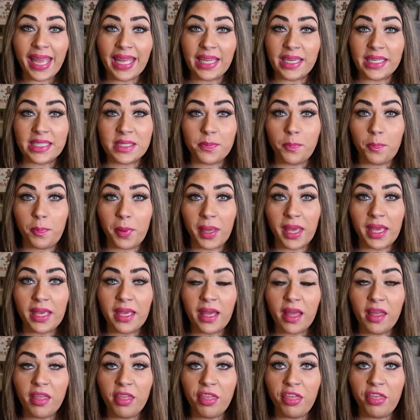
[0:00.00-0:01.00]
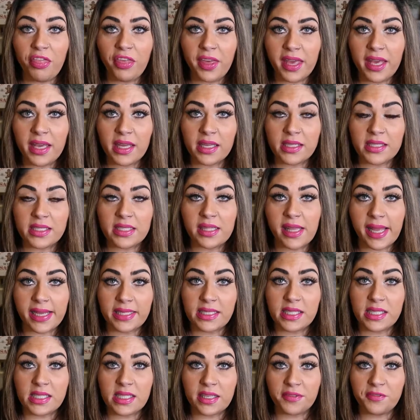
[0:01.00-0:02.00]
It is big, thick
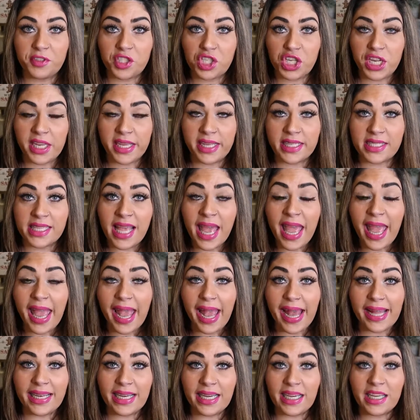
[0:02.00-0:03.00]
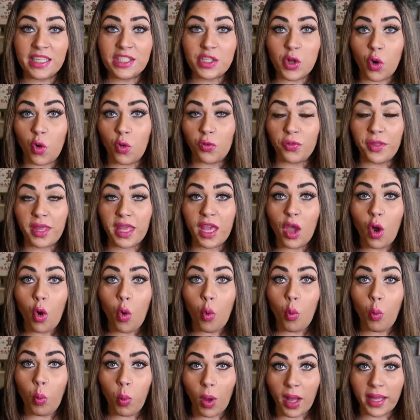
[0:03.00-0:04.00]
slices of cheese, and it is only
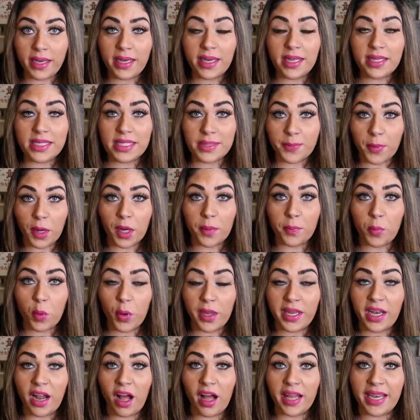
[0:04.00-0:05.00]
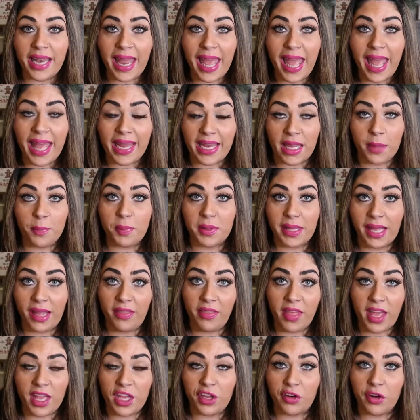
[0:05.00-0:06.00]
one smart point on any
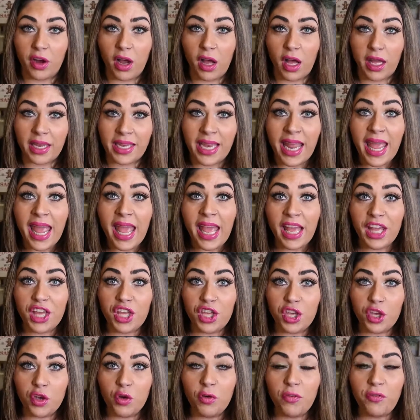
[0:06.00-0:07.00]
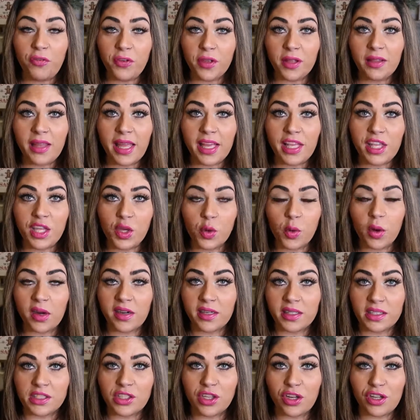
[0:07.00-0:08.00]
plan that you're on. You feel like you
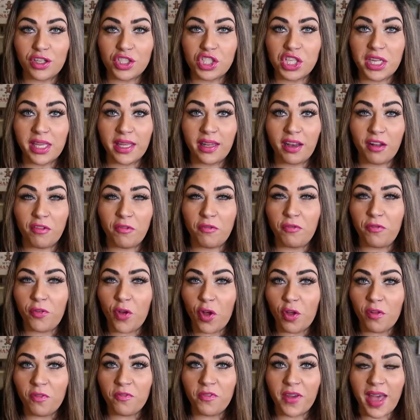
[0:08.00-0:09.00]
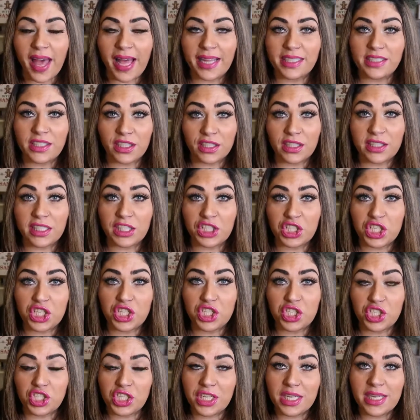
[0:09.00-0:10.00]
are indulging in a full fat,
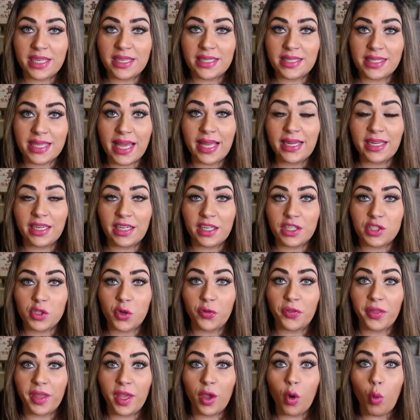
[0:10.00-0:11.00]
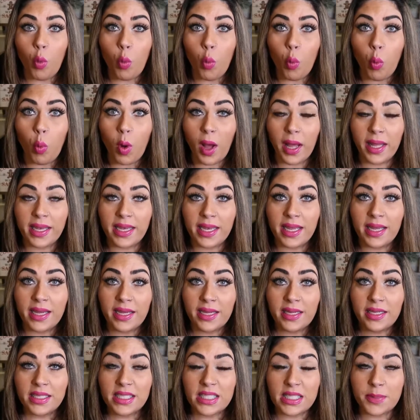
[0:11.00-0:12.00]
delicious cheese, and it is only one
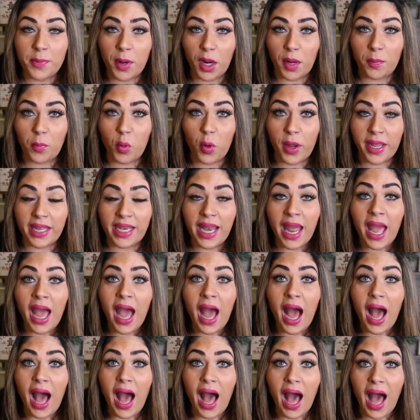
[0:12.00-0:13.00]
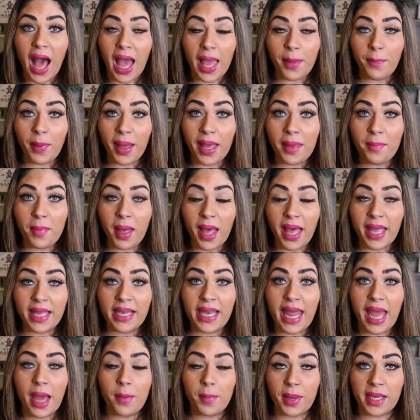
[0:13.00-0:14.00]
smart point. I buy
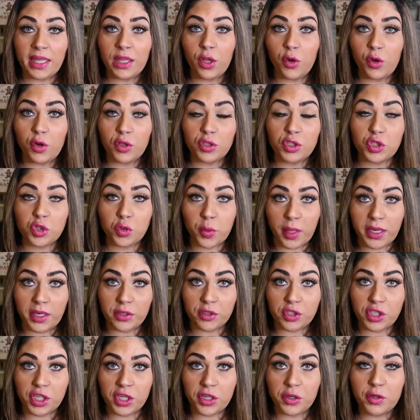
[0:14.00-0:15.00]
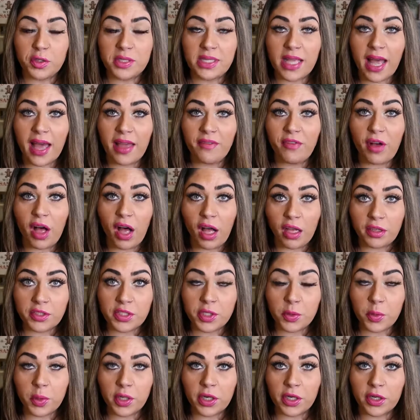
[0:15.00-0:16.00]
mine at my local Trader Joe's. I've
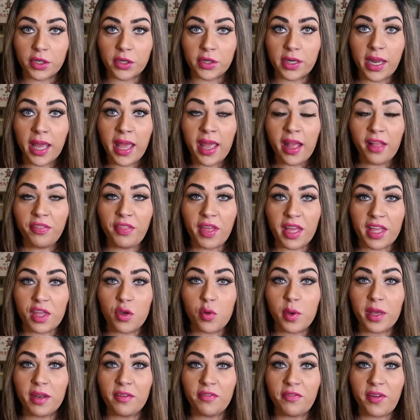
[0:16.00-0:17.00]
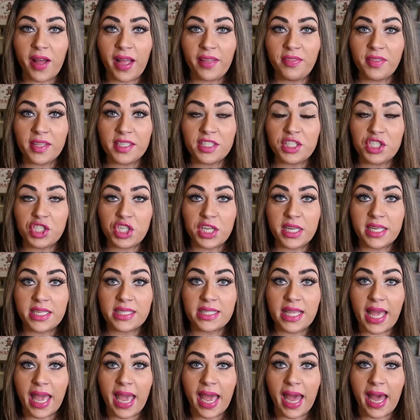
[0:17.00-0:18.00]
also heard that you can find this
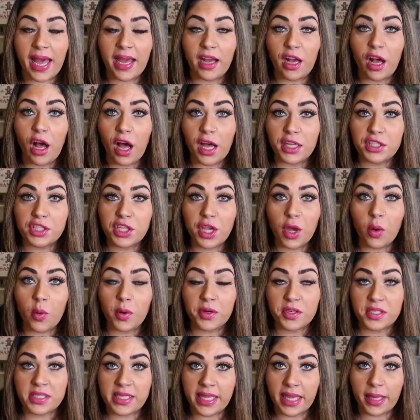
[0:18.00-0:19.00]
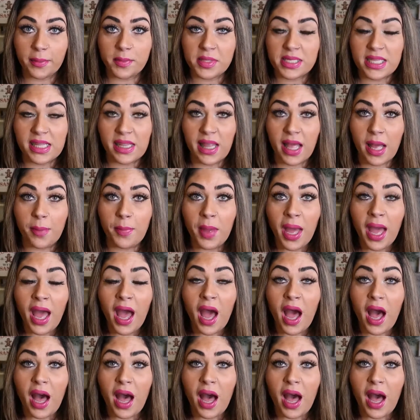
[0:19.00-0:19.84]
cheese at Costco or Sam's Club.